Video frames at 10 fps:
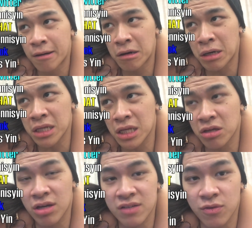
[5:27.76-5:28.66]
Alright,
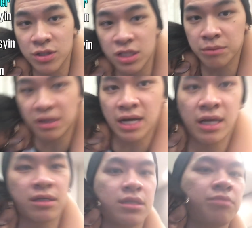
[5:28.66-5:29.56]
thank you guys for watching.
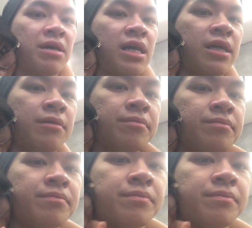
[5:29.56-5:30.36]
Bye. Bye.